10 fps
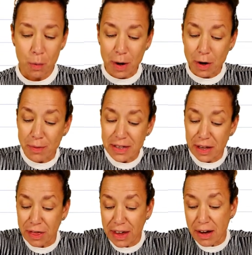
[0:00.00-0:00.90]
We're going
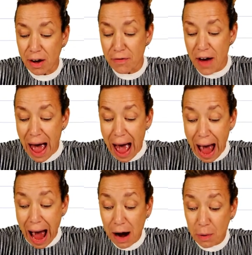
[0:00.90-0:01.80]
to think of
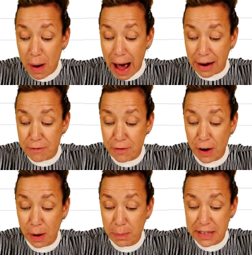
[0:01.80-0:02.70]
how
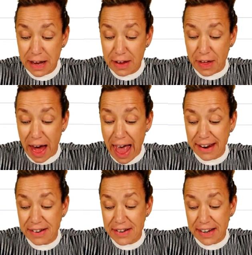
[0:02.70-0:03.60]
adverbs that
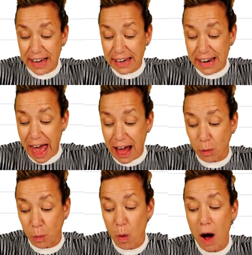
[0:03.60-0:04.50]
end in
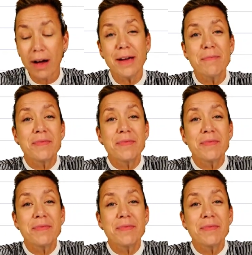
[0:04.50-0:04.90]
ly,